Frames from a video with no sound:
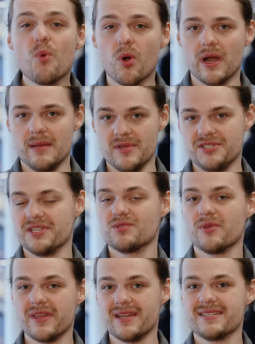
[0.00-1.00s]
more images
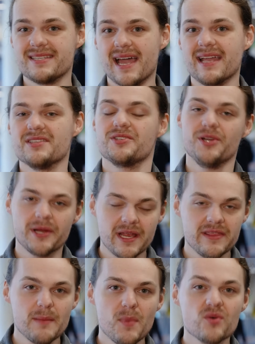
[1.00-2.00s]
within a second, so you're
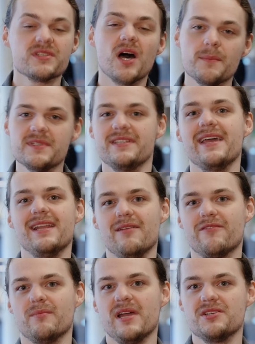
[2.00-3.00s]
getting the most up-to-date
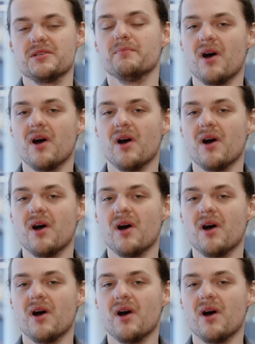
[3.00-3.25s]
information